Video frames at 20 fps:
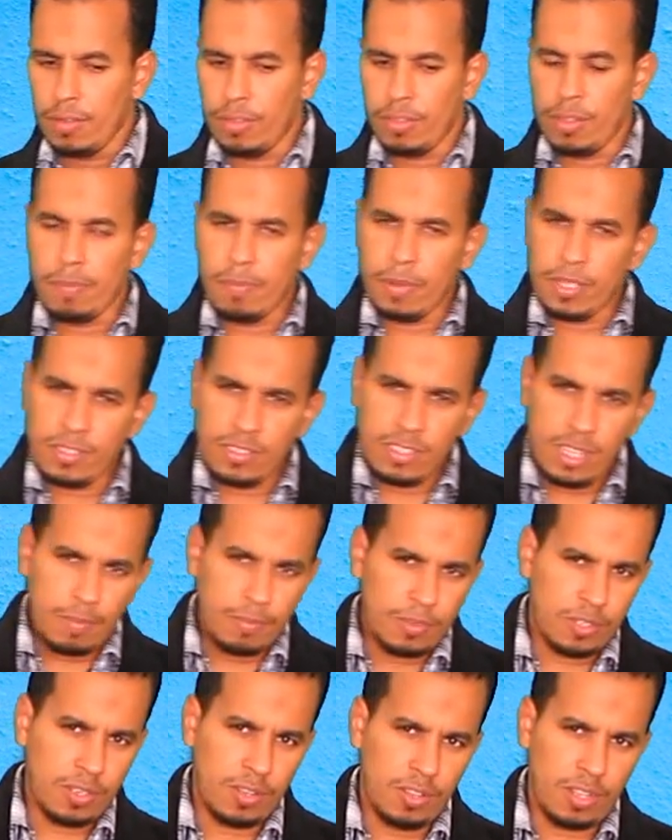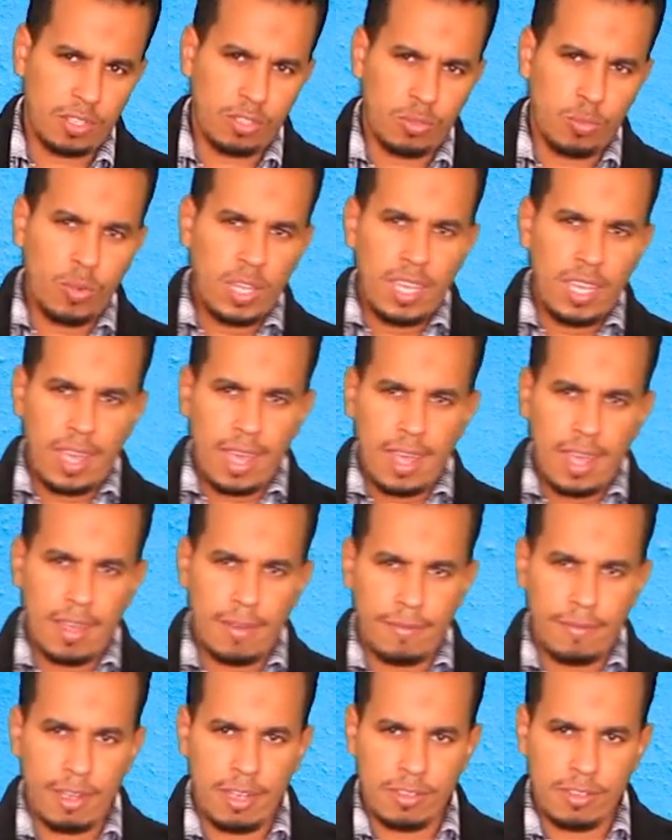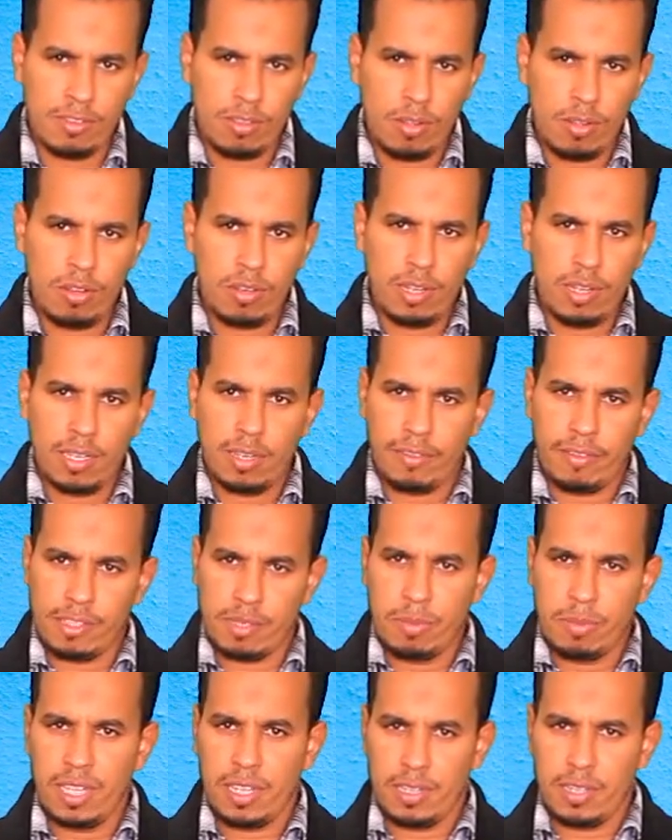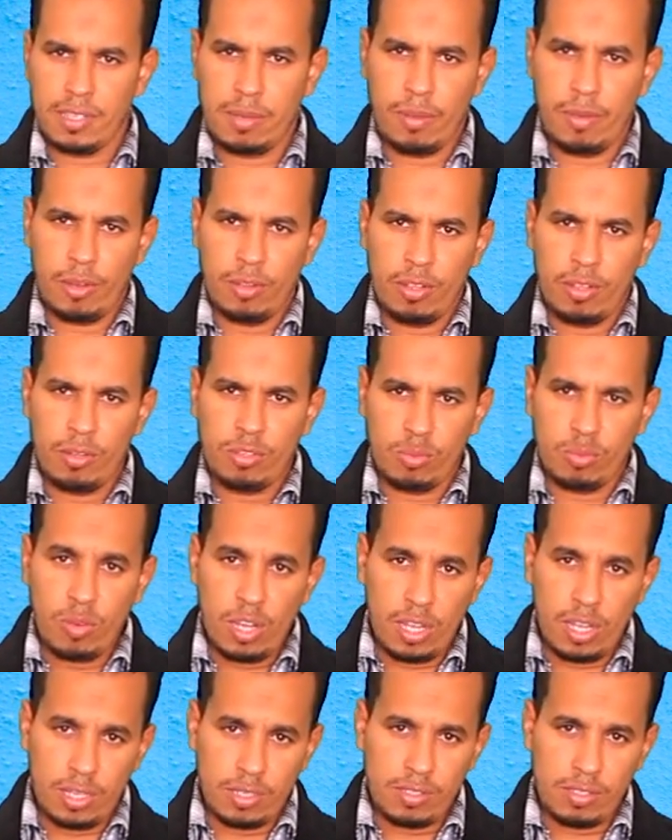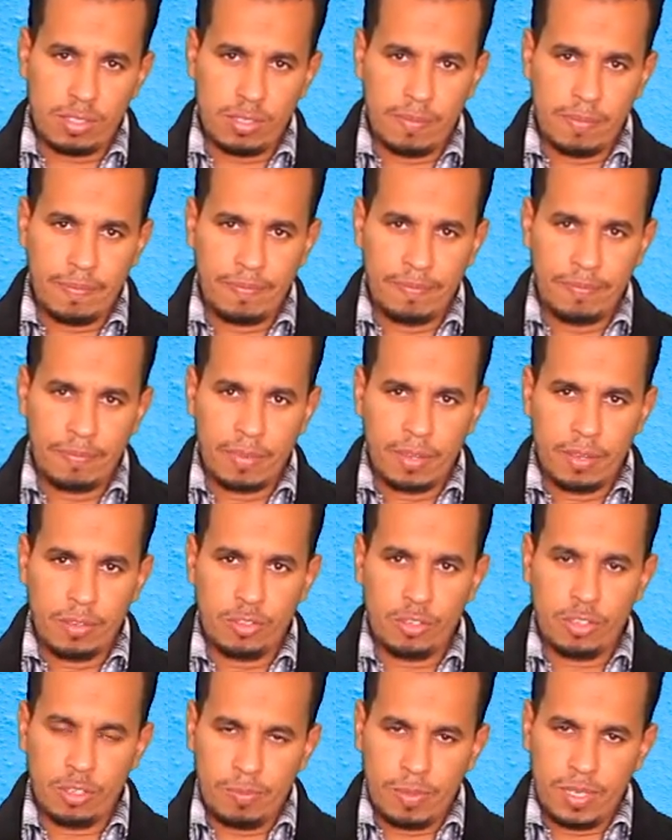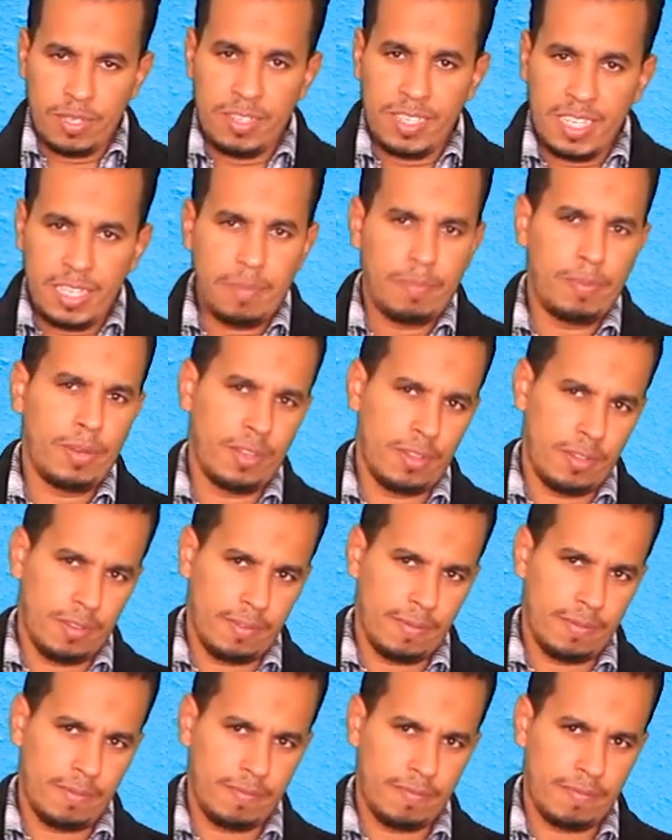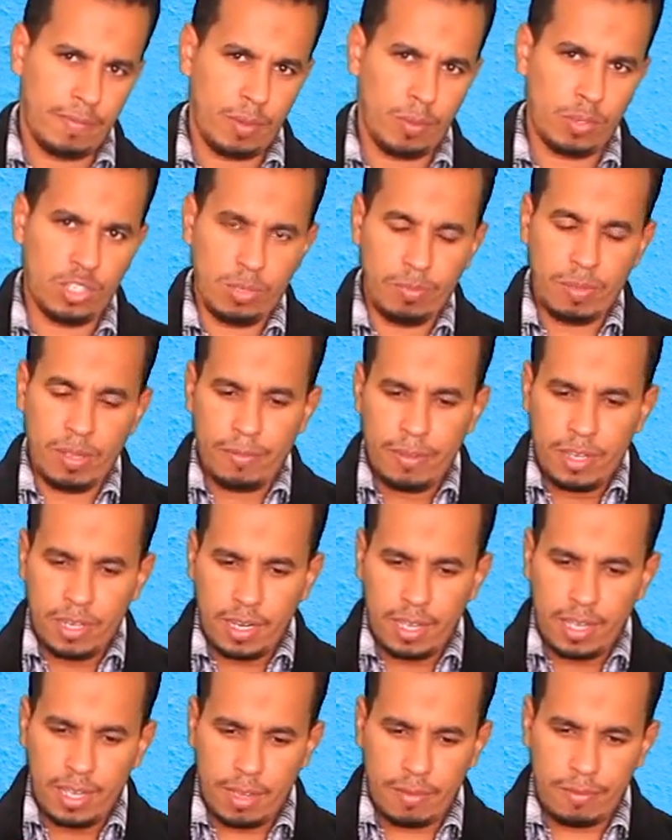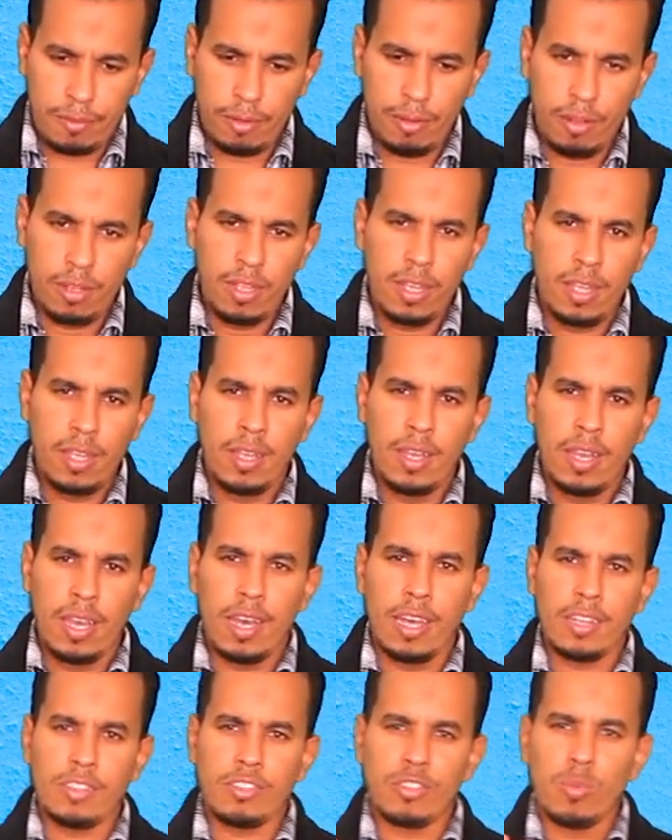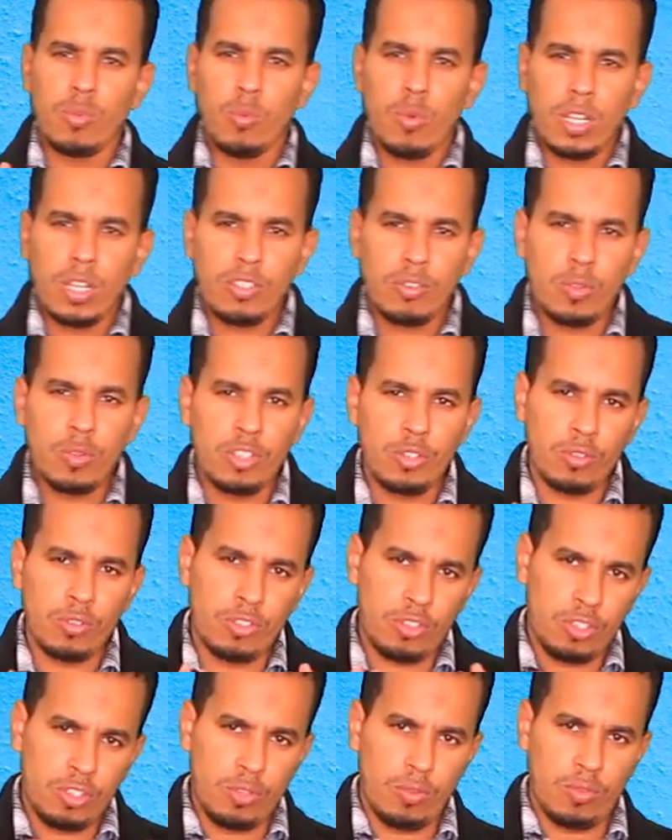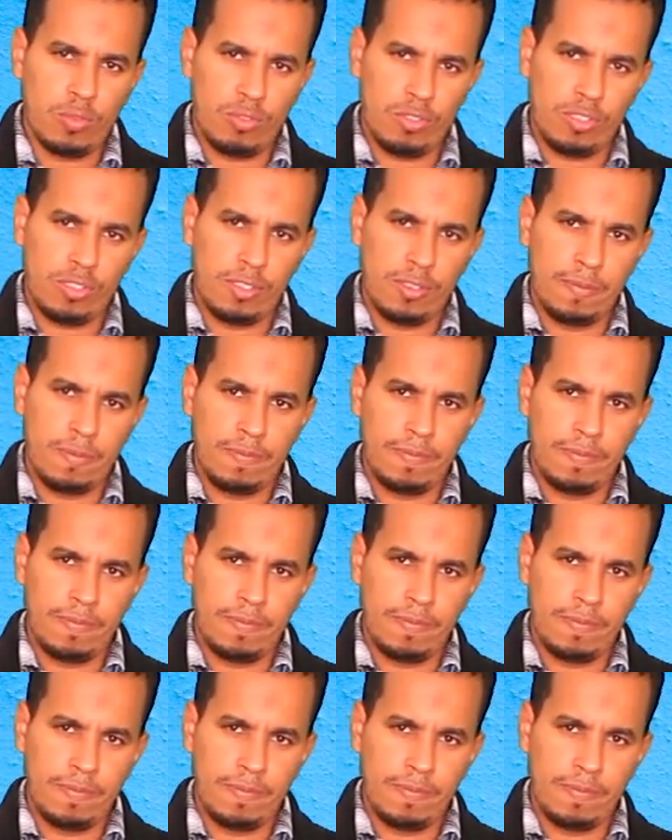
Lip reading: the perception that we have as non-native speakers about those words should be deep. We should be very careful as to what we should choose,